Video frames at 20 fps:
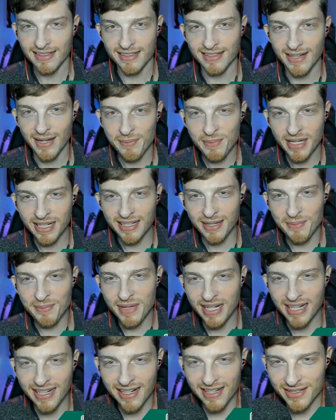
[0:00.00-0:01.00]
I'm
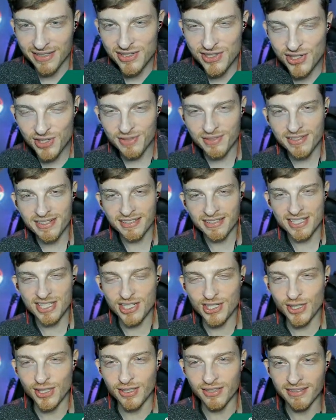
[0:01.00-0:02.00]
not gonna
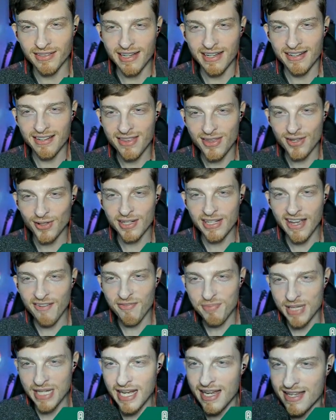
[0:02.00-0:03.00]
skirt at 30
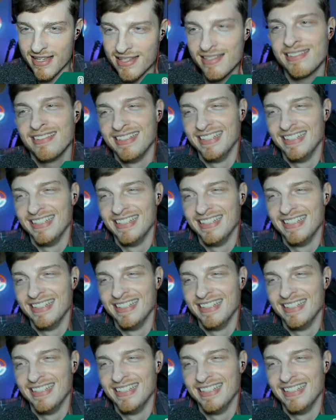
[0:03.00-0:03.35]
FPS.